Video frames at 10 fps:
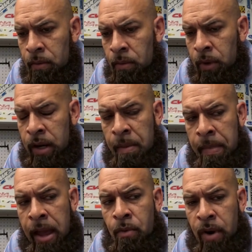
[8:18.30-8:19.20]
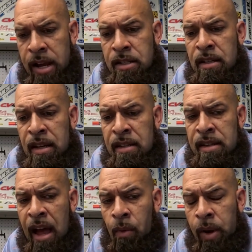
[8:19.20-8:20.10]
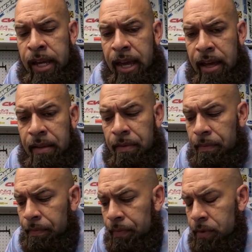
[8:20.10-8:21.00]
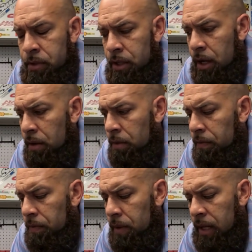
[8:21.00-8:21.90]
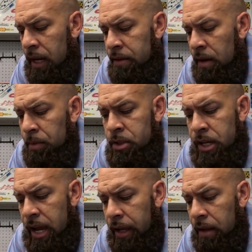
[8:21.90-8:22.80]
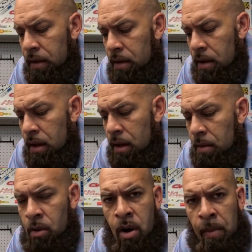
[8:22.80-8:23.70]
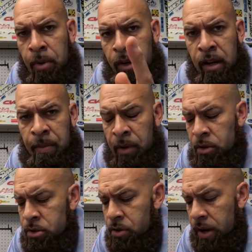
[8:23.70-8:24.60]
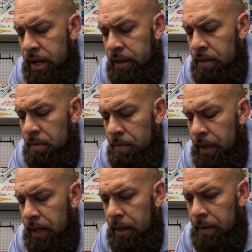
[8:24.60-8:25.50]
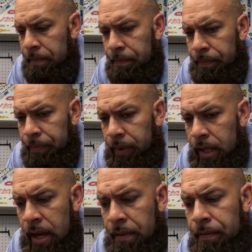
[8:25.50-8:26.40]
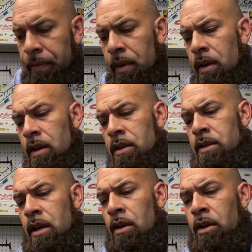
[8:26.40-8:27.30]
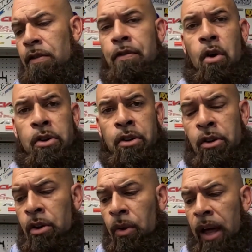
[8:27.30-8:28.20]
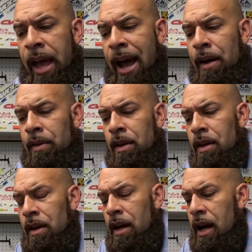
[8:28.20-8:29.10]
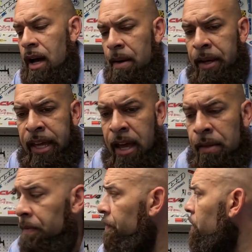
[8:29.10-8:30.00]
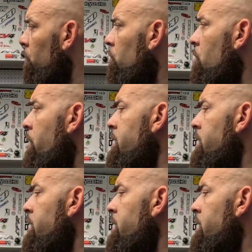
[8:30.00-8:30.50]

one of their main races is that weekend. So I gotta double check, or I'll put it up on the screen. But yeah, so looking forward to the new layout. Again, we